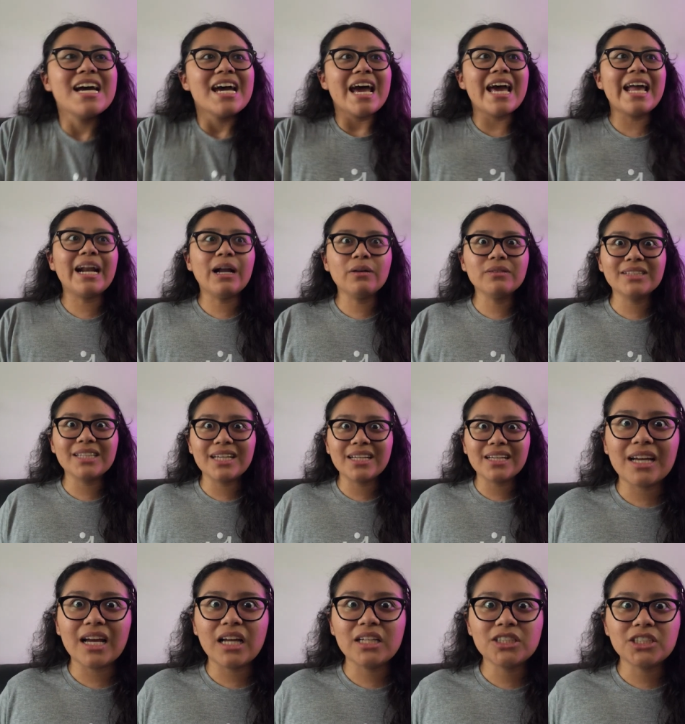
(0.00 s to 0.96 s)
And I was
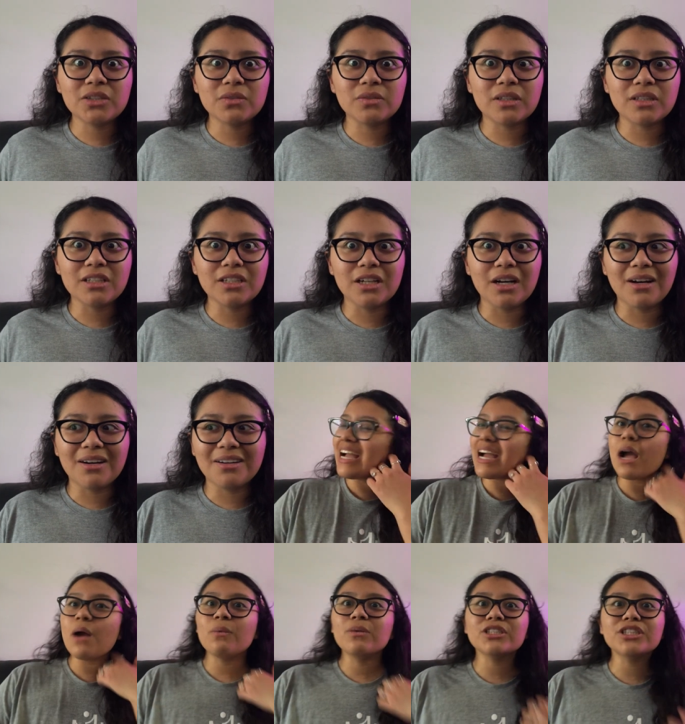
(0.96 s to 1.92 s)
like, I just want to know.
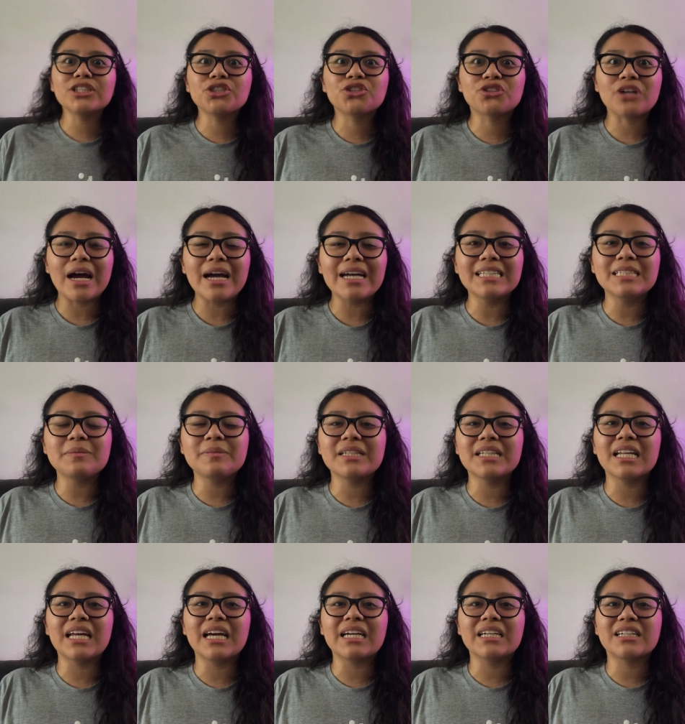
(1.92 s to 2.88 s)
I wasn't trying to be
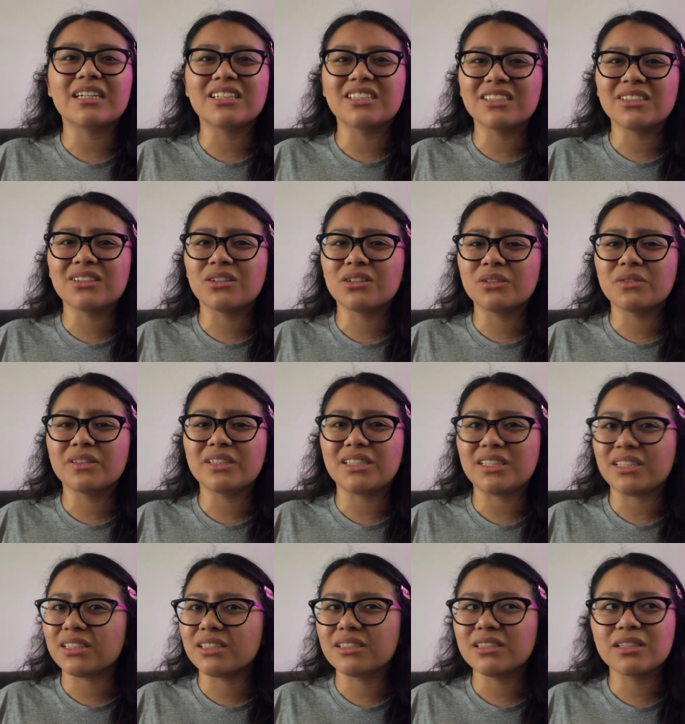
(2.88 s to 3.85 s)
like, are you the only one
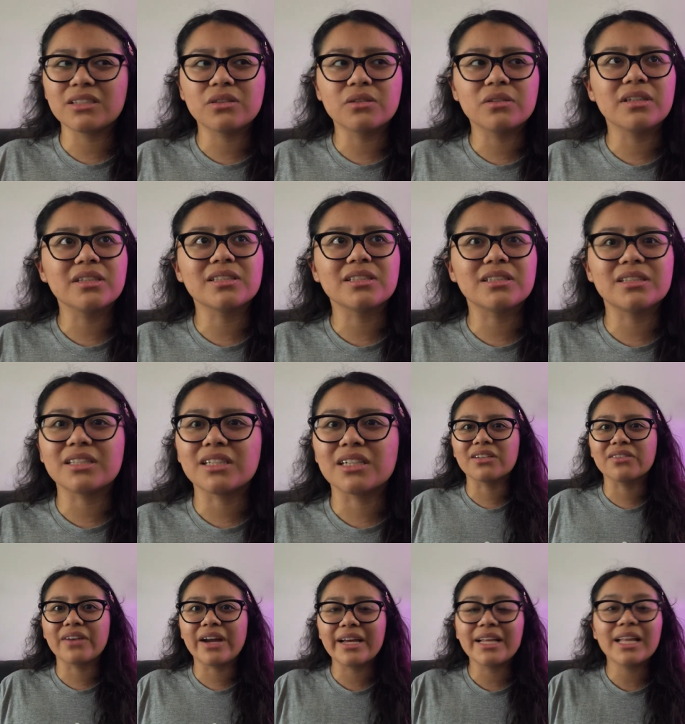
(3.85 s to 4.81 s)
here? Like, who else is
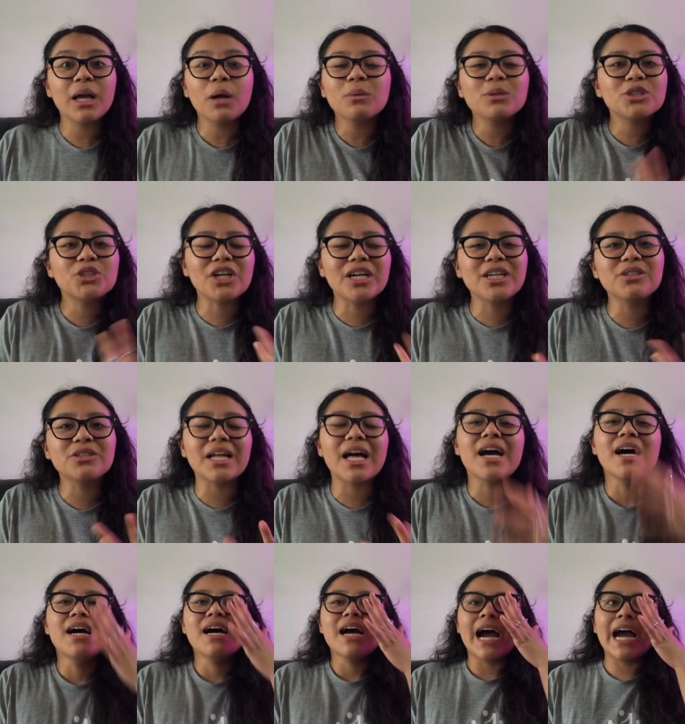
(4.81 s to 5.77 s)
here, right? Like, I wasn't trying to do
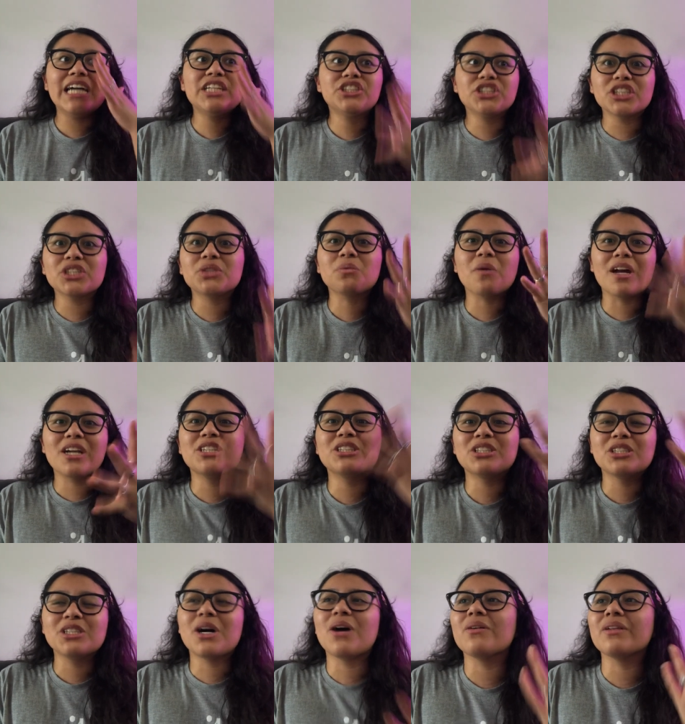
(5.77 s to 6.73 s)
that. I just wanted
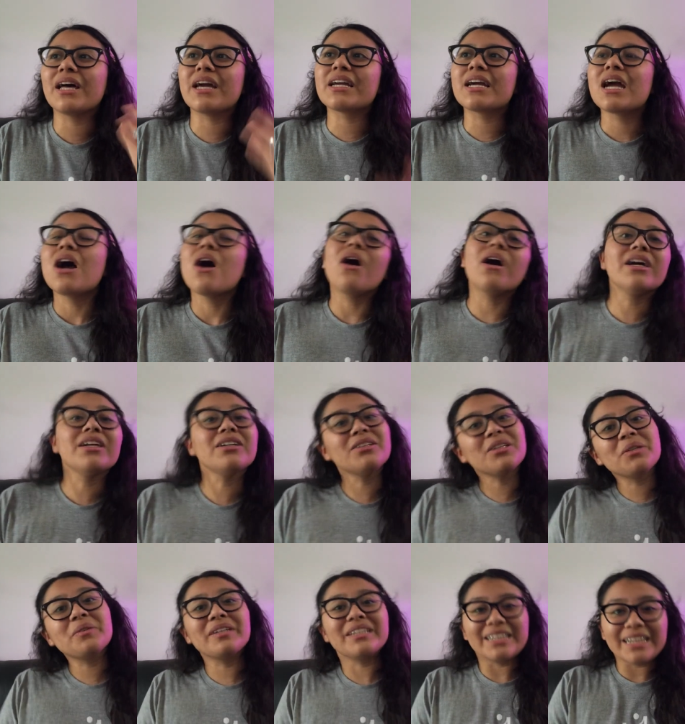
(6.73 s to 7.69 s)
to know, like, are you
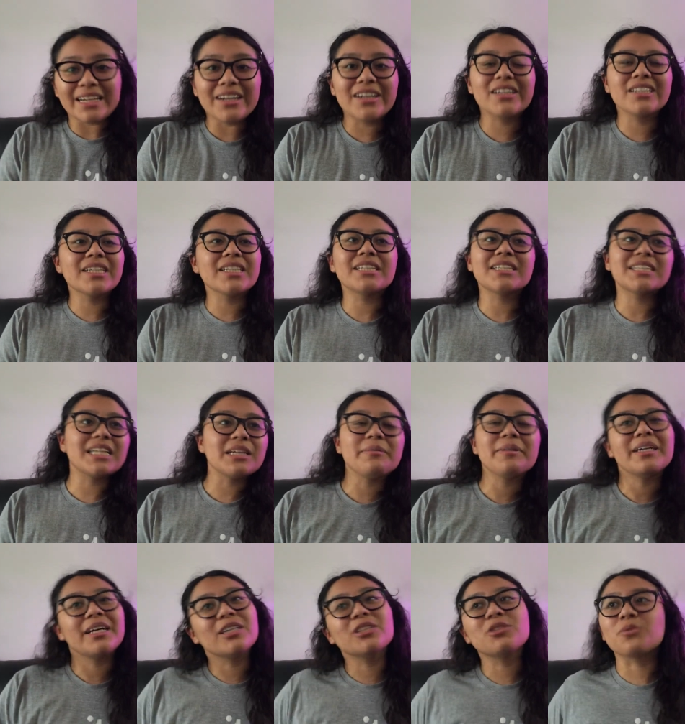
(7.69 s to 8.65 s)
the only one here? Like, does
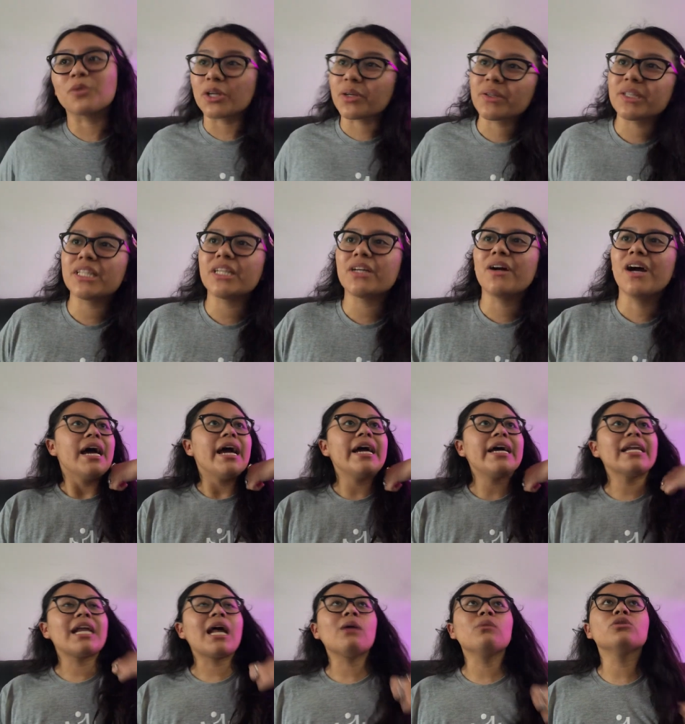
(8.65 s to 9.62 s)
anybody else work with you?
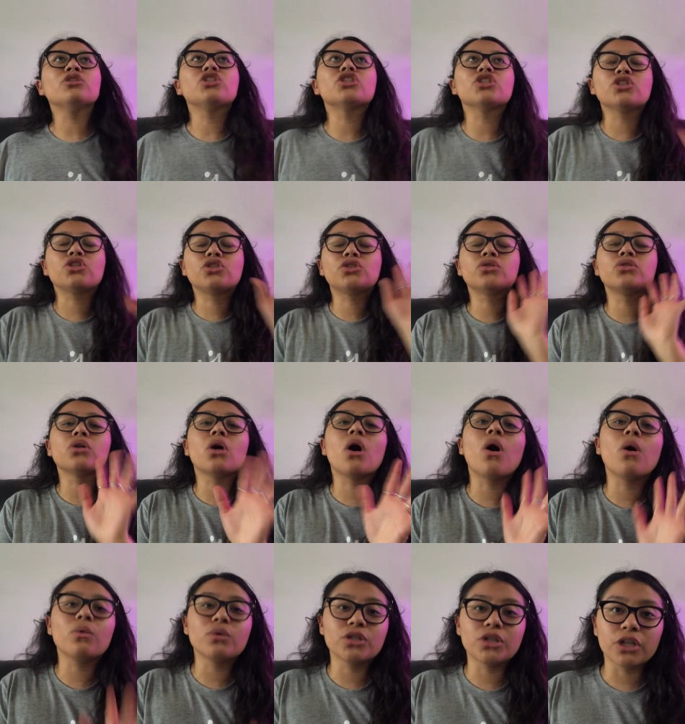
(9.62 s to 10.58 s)
And I was
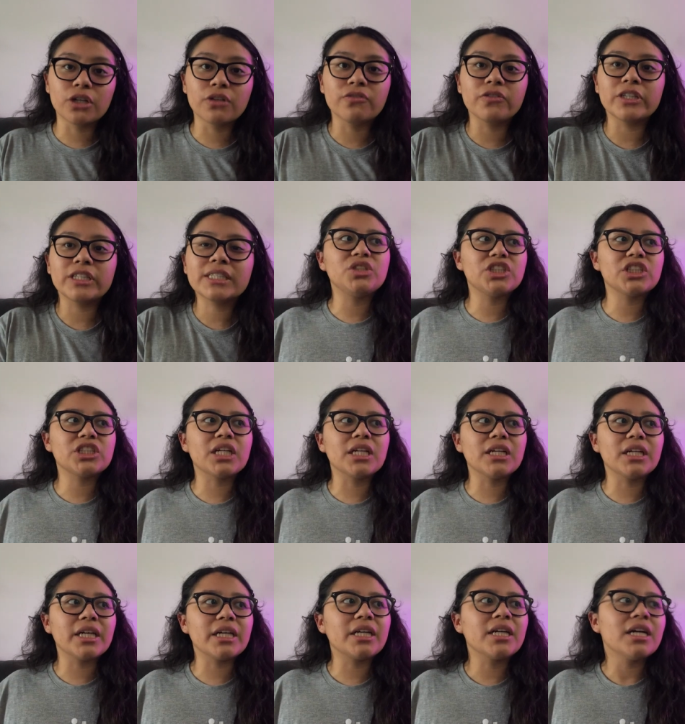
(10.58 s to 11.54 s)
so nervous, just
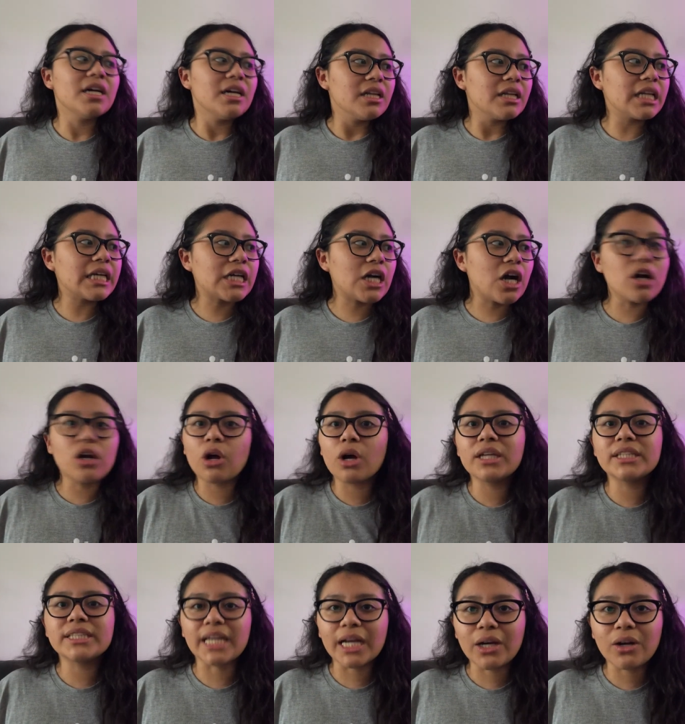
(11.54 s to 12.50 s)
gonna like, like cut all
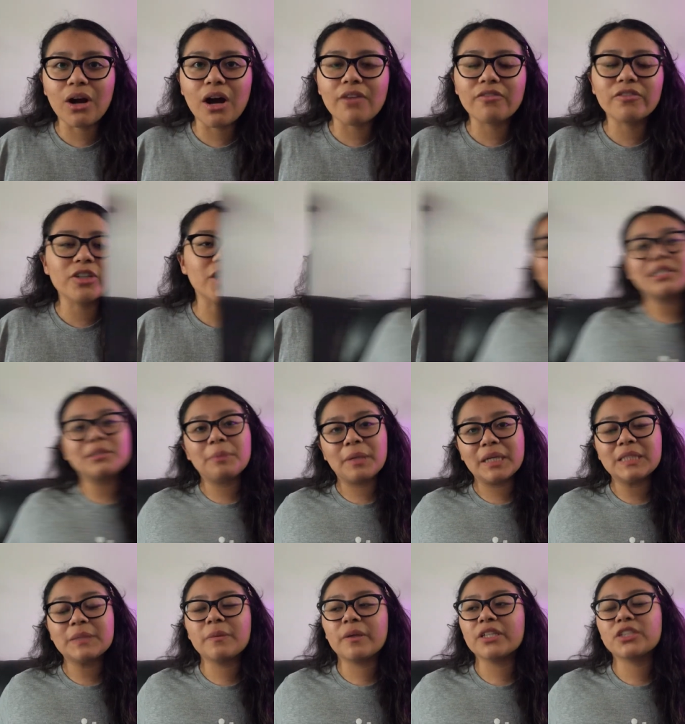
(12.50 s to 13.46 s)
his hair off. Come like,
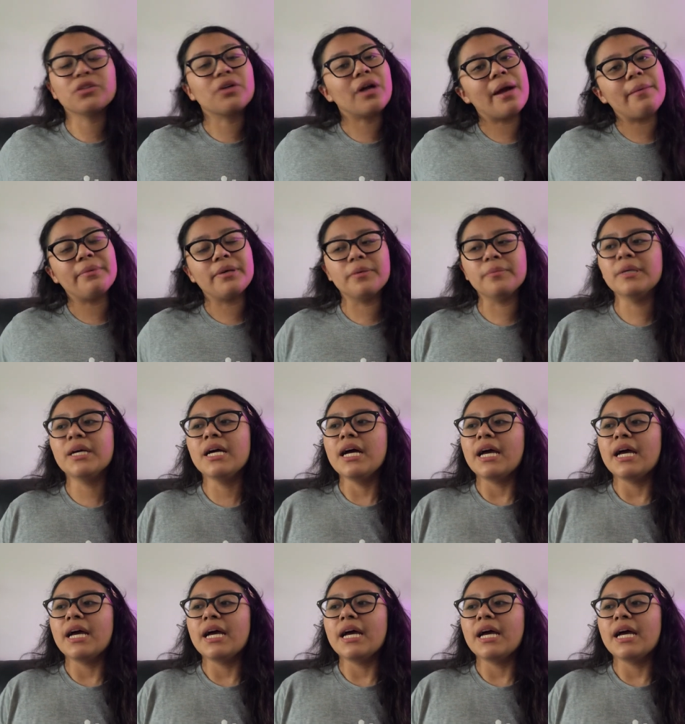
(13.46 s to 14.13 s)
back to PetSmart to grab him.